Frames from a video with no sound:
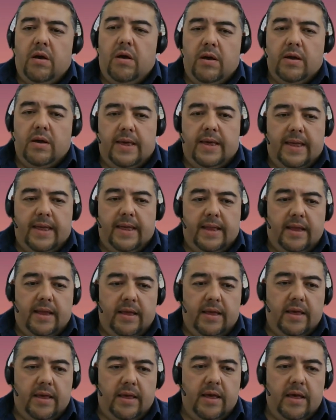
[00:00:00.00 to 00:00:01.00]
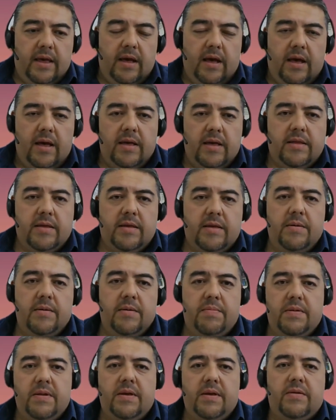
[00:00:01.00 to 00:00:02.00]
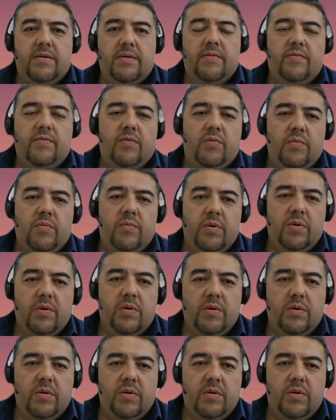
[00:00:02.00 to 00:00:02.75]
can I ask, please, from